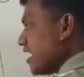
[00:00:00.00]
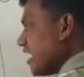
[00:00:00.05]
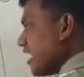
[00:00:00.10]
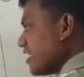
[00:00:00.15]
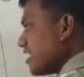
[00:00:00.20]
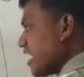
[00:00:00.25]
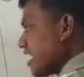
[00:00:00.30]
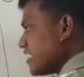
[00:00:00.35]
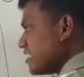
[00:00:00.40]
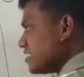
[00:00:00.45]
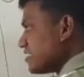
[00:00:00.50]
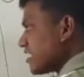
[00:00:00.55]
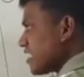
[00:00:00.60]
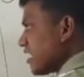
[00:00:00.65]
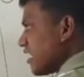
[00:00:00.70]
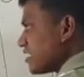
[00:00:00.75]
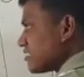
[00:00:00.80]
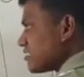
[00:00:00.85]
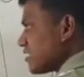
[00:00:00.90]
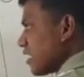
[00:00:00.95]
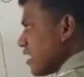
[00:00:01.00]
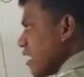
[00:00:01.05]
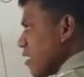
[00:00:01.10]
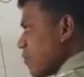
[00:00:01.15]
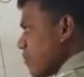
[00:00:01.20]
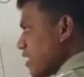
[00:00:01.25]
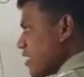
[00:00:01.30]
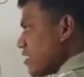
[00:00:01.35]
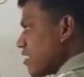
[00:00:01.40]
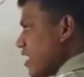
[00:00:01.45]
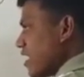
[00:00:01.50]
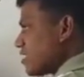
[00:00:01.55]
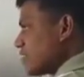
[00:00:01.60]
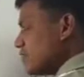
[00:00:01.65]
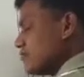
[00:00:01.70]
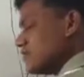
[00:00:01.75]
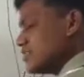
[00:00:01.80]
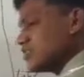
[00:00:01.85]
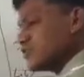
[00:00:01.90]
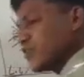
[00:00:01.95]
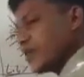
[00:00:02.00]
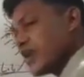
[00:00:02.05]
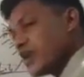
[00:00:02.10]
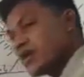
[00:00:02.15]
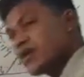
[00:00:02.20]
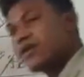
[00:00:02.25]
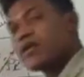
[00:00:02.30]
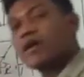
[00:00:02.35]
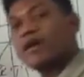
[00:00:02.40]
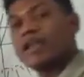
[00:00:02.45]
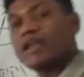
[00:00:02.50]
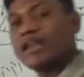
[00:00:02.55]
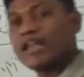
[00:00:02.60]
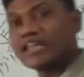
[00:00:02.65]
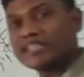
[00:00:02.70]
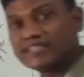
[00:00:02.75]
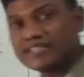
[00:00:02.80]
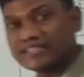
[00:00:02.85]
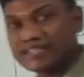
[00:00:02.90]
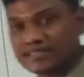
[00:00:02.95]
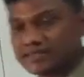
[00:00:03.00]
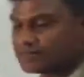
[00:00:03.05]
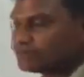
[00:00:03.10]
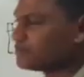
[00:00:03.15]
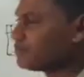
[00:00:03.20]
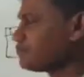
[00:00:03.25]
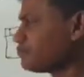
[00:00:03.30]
area is constant, but not which one, length,